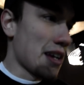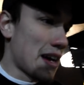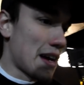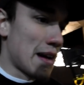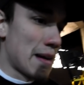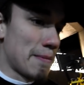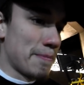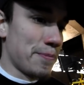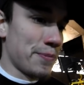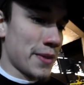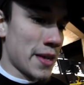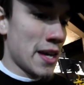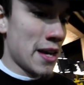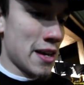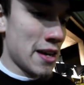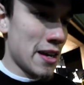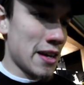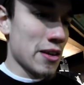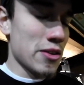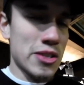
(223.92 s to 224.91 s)

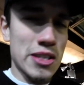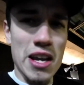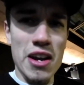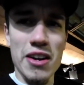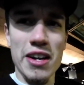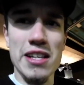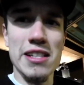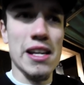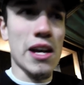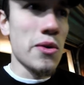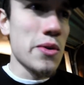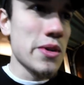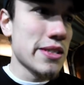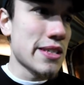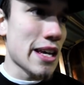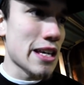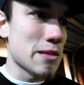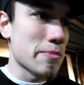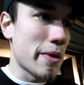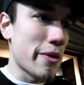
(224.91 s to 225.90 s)
it was scary, because I always
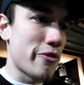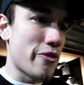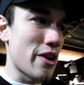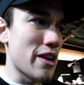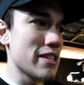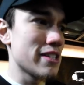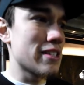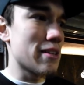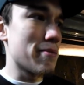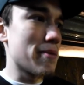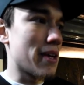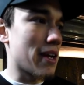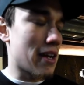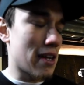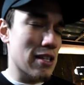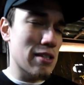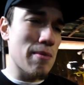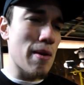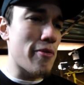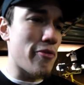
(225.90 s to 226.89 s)
ask my friends, I'm like,
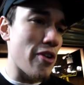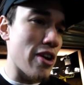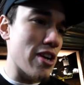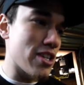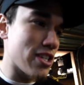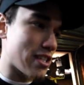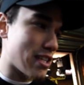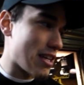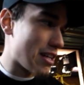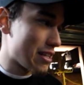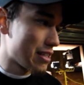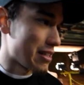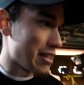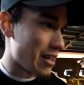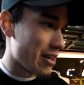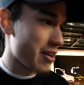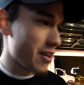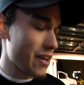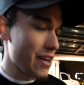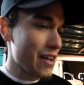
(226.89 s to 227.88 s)
because my friend just hit a
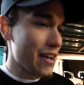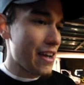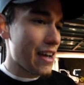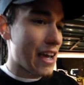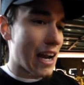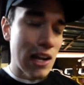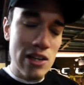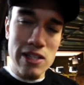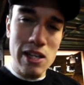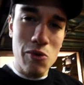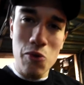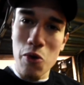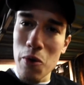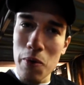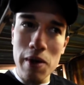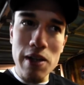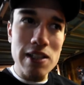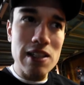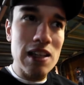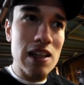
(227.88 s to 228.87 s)
deer, and I was like, what
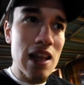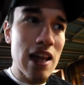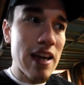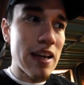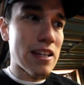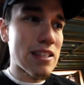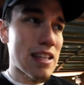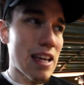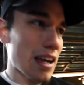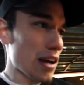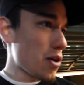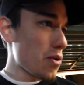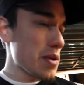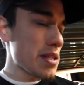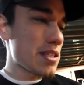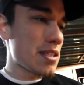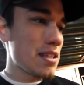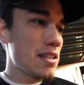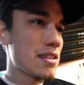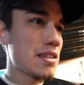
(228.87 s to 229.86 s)
was it like? Because I
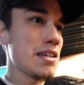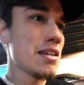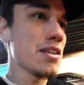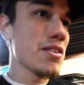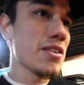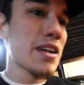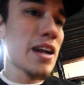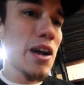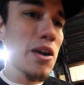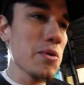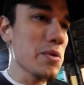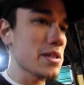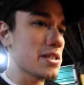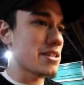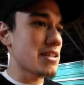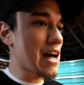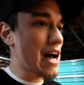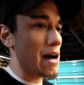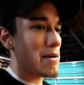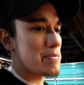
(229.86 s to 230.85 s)
always see deer, and I always
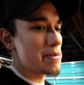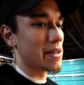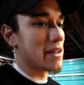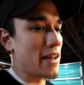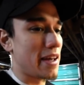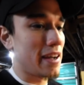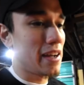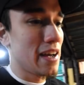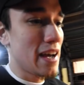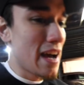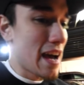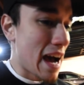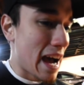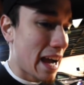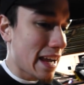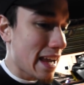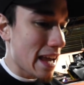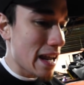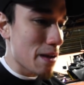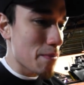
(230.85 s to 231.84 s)
stop, and like,
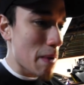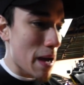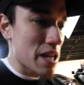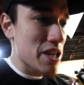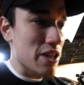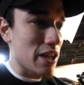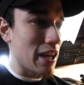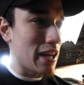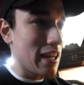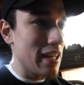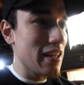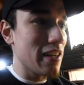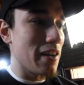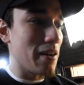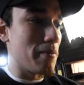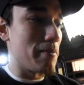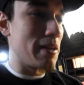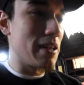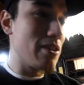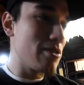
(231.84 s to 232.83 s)
I can't imagine hitting
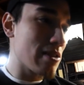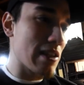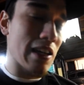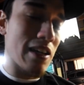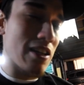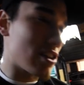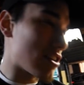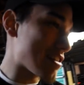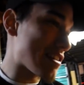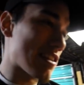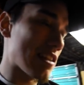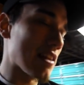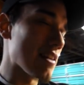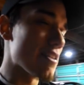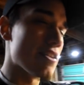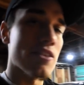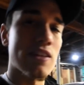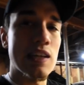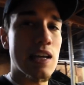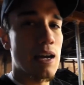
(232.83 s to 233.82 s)
them. And he was like, it just
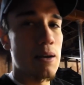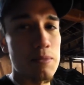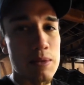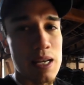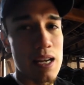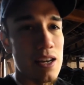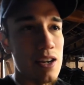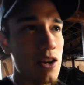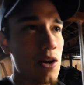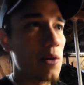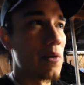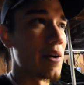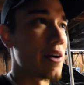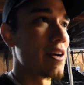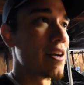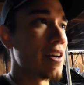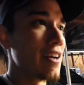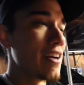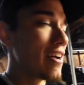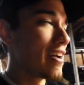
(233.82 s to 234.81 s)
literally comes out of
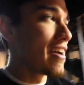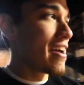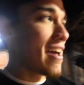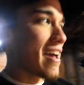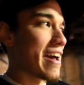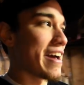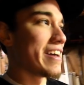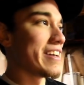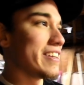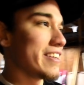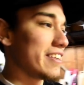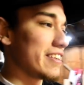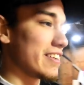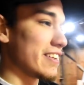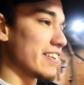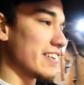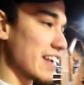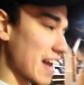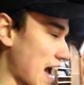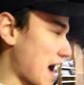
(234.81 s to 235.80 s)
nowhere.
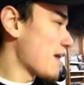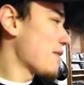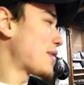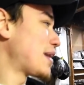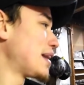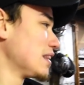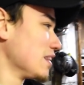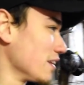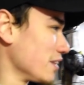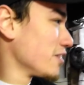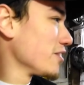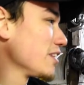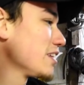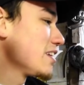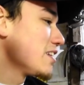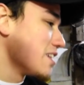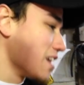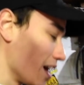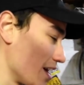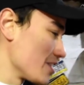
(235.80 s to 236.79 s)
And now I
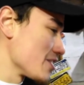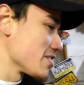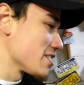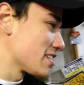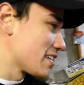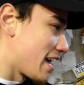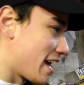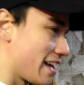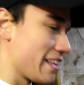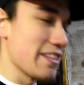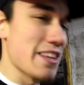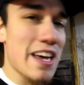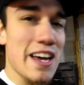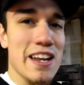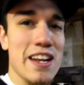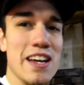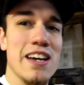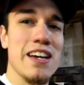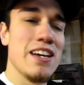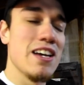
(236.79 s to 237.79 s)
literally understand
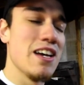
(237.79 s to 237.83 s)
that